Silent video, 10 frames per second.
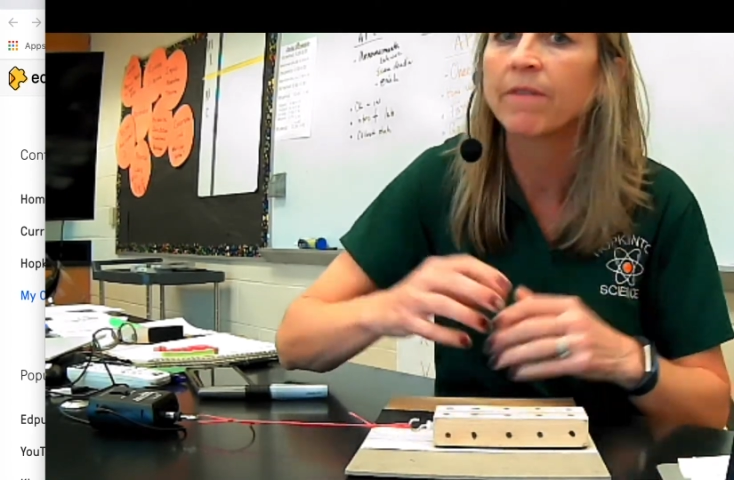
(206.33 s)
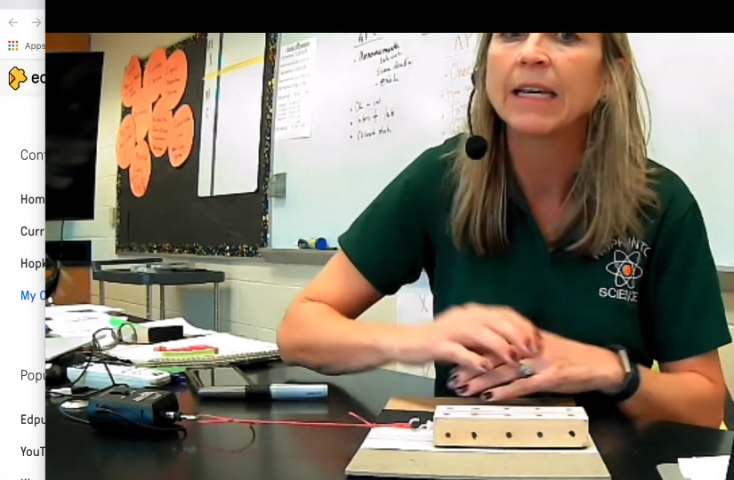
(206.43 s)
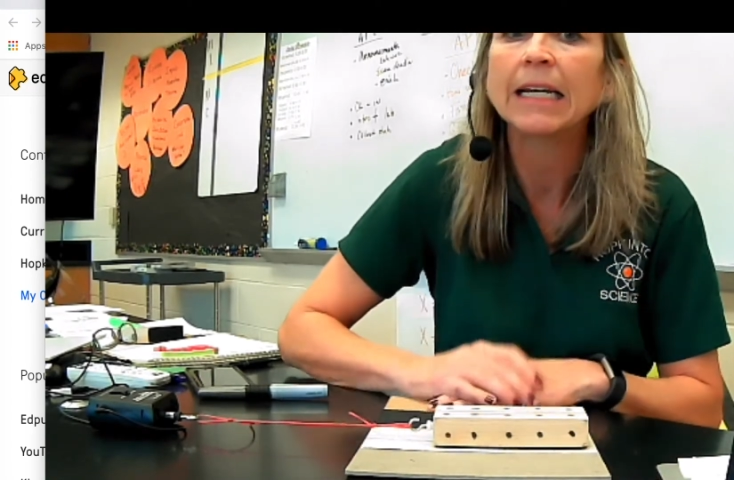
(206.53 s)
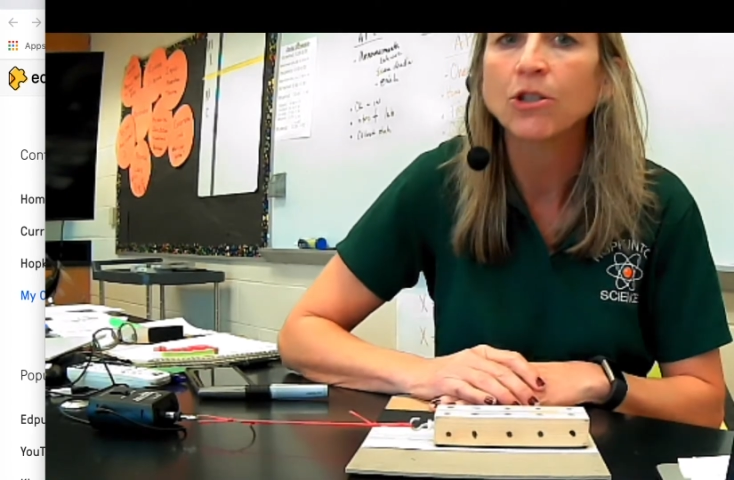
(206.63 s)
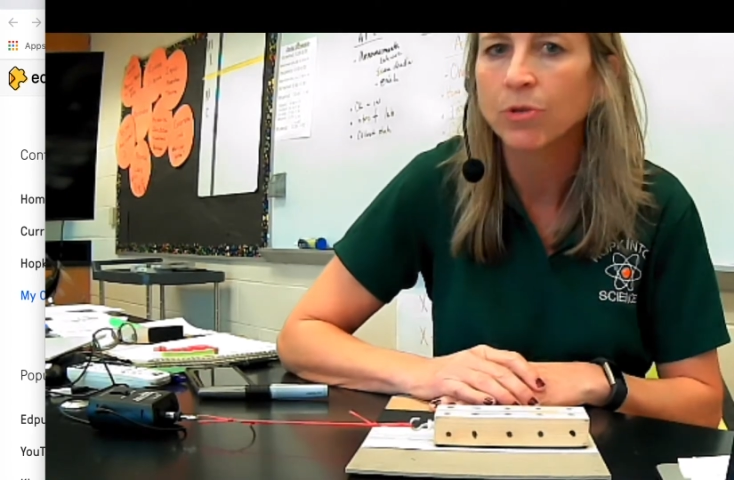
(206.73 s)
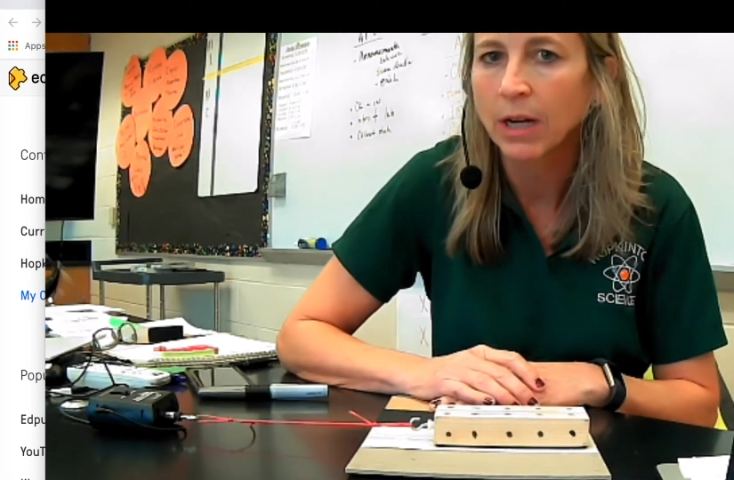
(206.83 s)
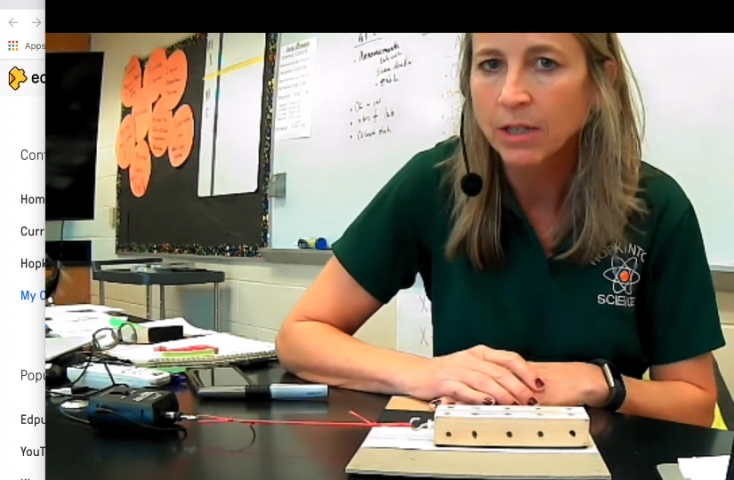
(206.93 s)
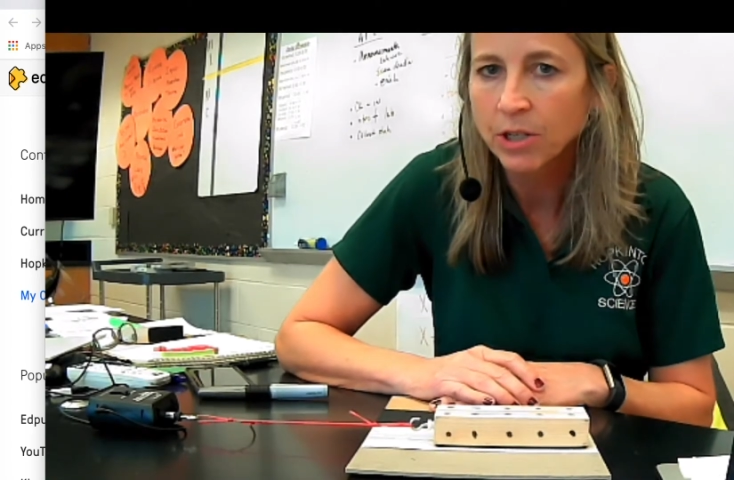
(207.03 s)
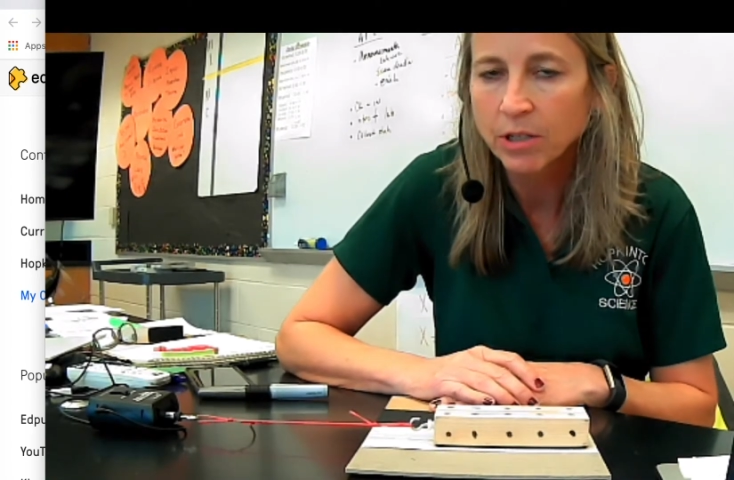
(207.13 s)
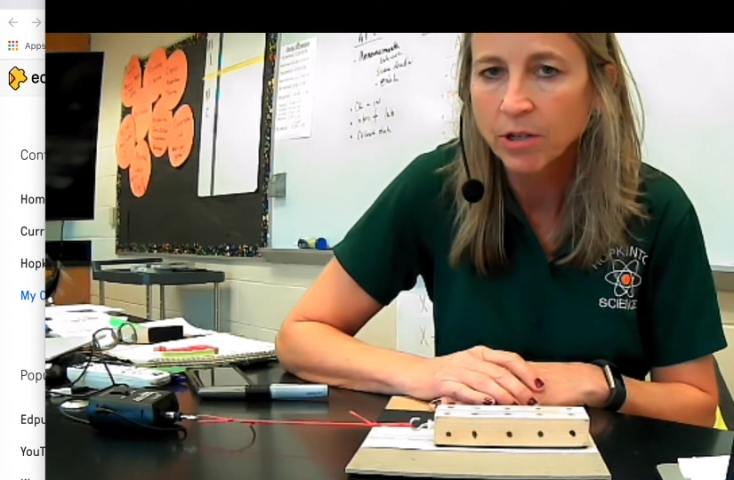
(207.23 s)
of the
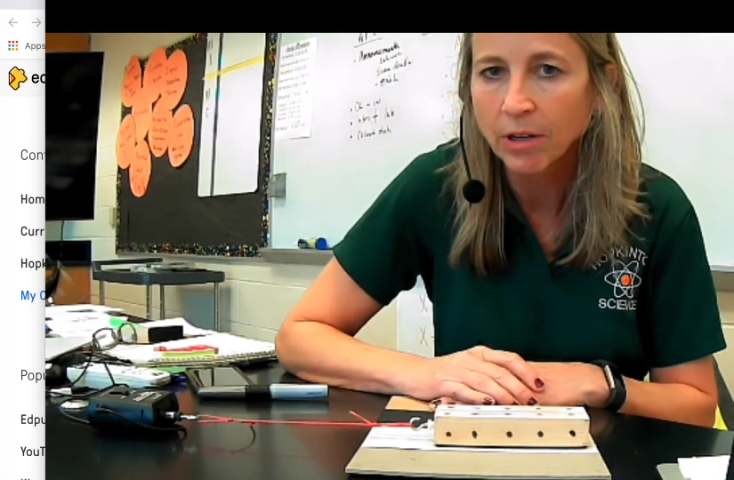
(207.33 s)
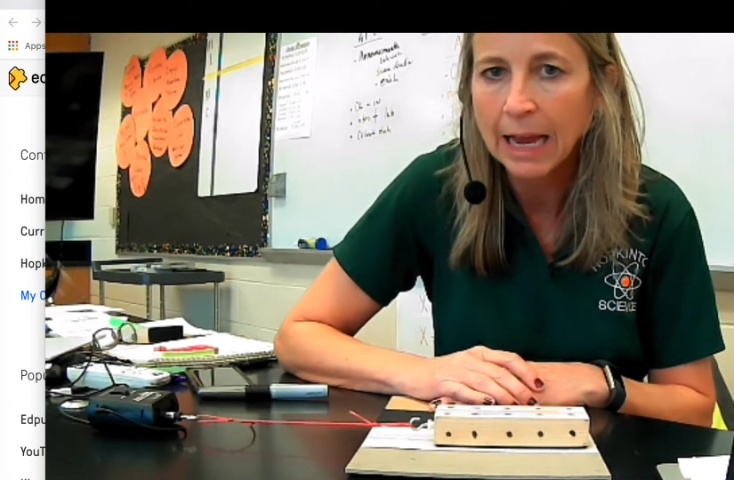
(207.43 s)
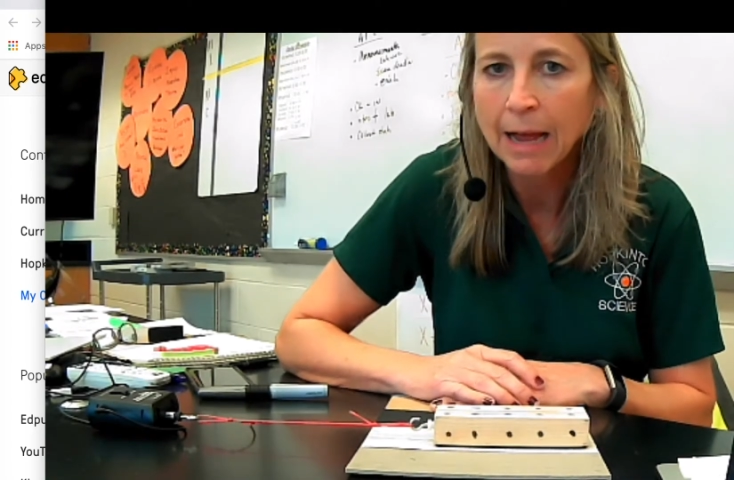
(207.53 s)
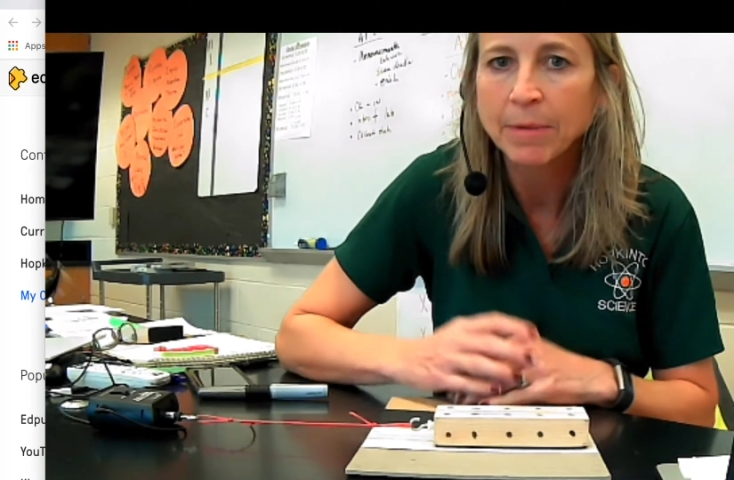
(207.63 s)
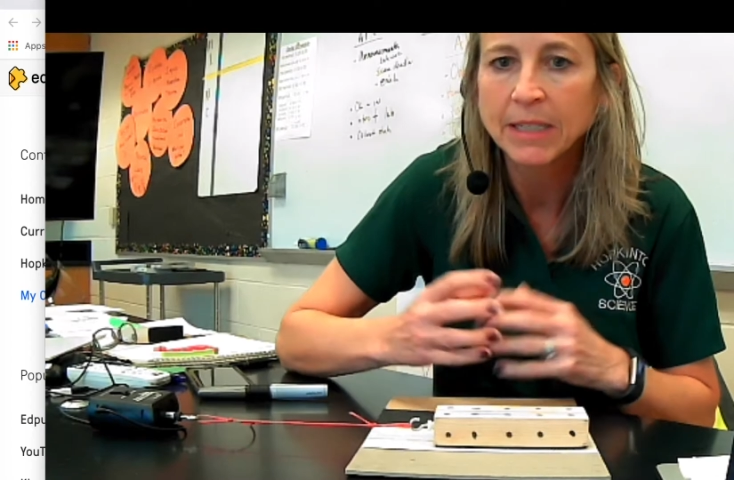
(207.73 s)
introduction to your lab,